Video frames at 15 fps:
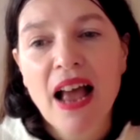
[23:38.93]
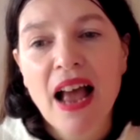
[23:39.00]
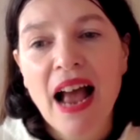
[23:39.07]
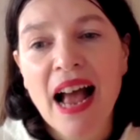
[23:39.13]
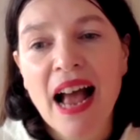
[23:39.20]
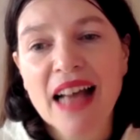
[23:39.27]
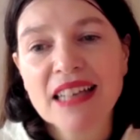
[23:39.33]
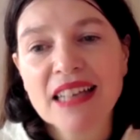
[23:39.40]

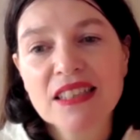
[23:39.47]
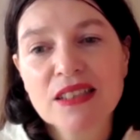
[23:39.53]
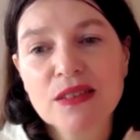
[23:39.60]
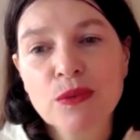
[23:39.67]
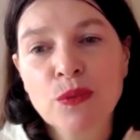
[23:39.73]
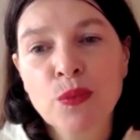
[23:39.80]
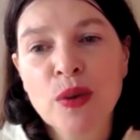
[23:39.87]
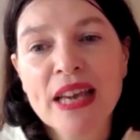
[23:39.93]
And
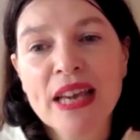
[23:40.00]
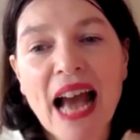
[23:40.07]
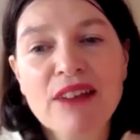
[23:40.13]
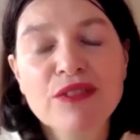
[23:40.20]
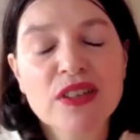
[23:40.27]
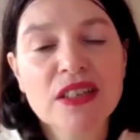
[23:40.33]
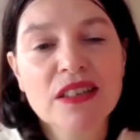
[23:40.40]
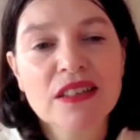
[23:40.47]
we
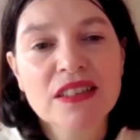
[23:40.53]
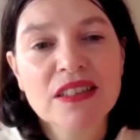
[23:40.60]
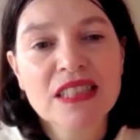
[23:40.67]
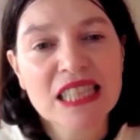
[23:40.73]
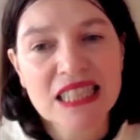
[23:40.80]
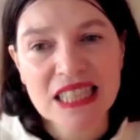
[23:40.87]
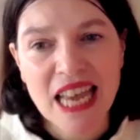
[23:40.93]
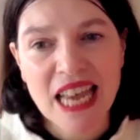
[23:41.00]
haven't
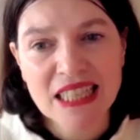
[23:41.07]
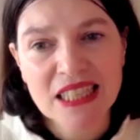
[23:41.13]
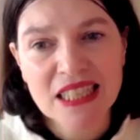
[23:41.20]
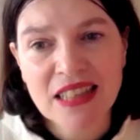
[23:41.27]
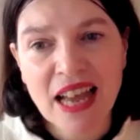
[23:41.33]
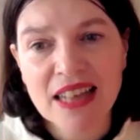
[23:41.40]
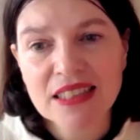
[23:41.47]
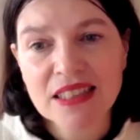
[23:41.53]
dictated
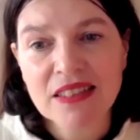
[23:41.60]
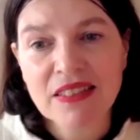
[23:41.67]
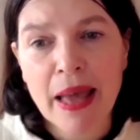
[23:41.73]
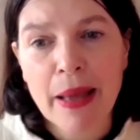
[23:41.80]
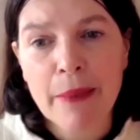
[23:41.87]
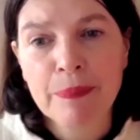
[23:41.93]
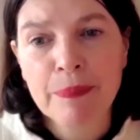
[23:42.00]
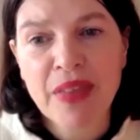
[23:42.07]
that to
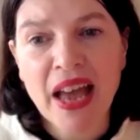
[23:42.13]
them.